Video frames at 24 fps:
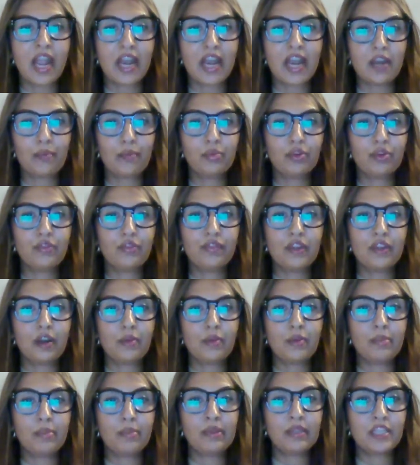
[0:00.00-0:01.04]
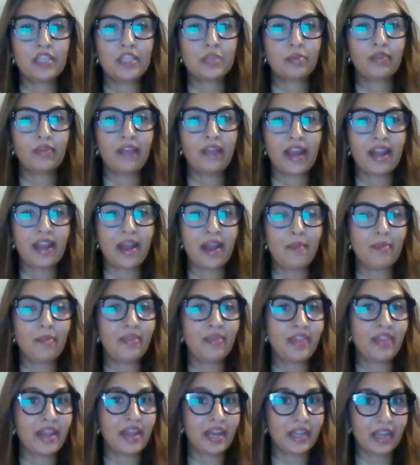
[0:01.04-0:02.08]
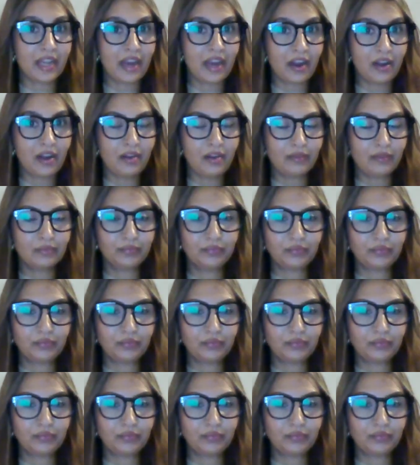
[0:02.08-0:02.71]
and improve their ability to provide empathetic care.